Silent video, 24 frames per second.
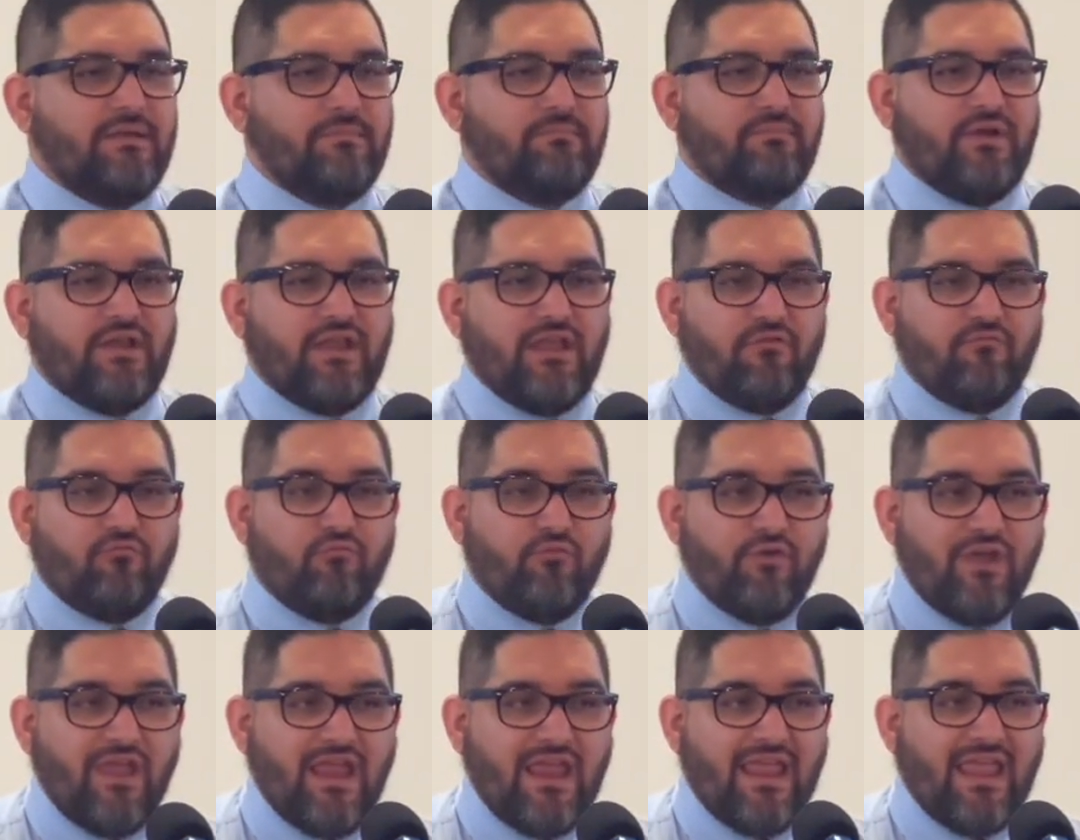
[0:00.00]
but if
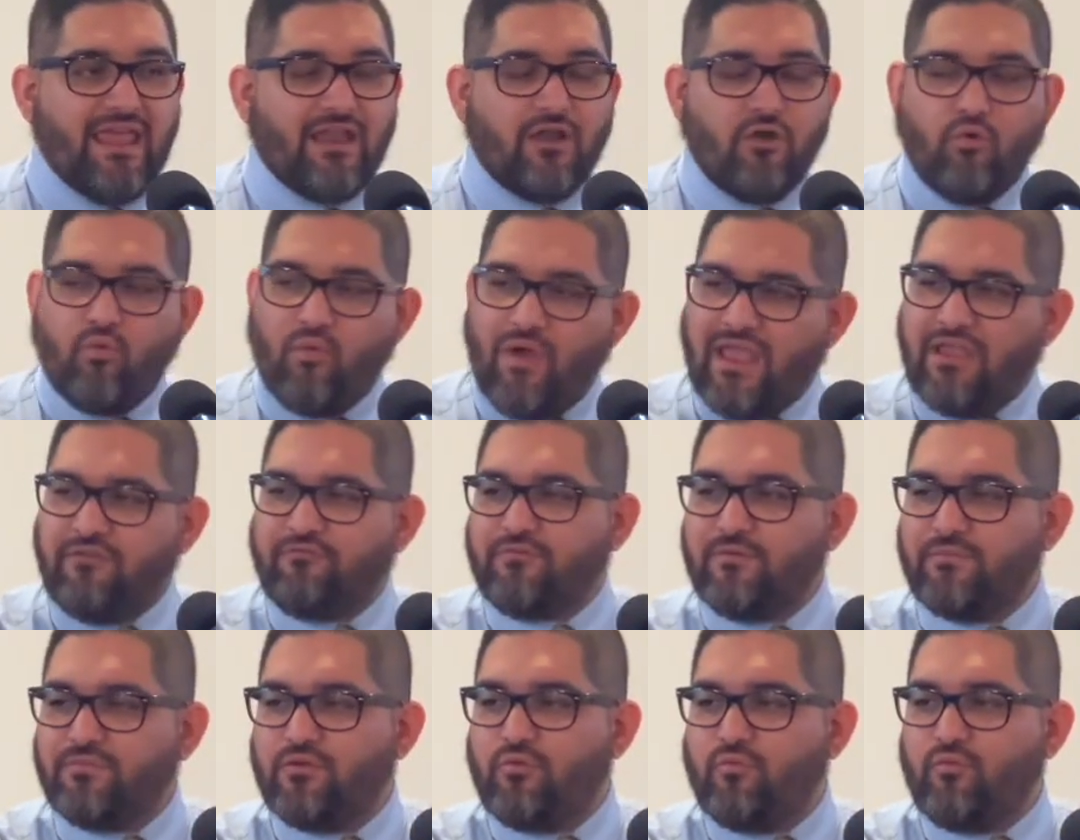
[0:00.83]
we get away
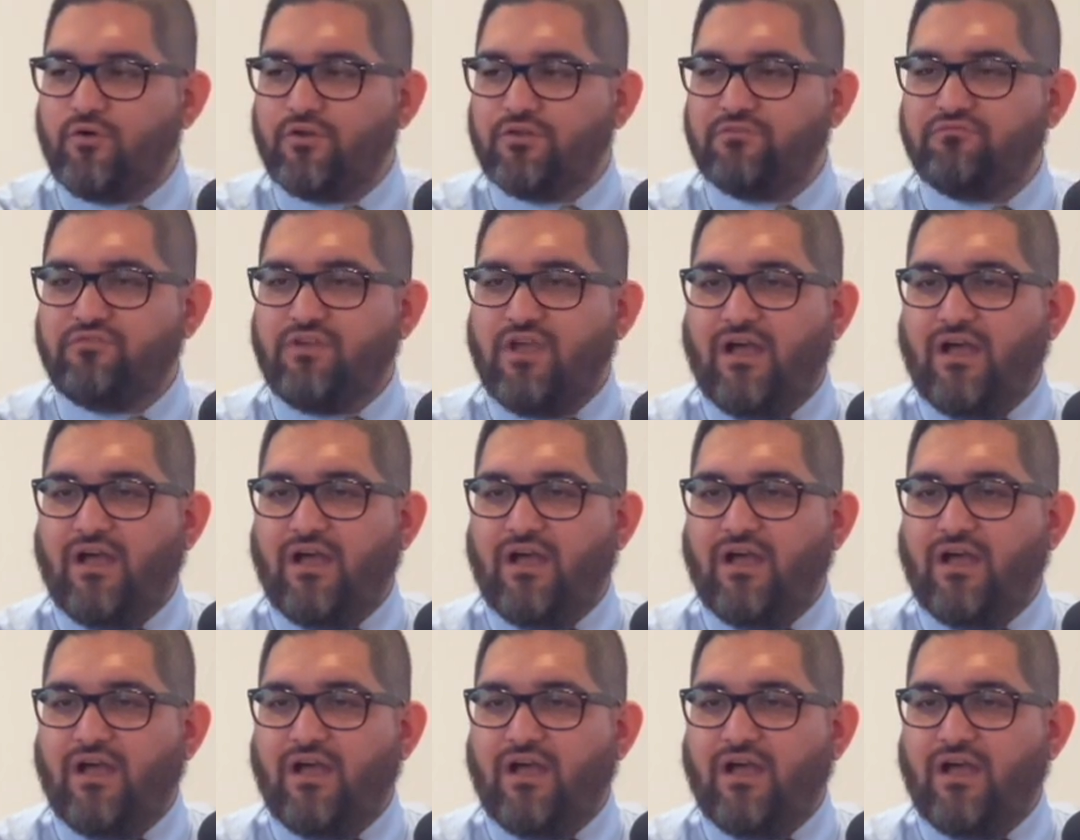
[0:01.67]
from the word of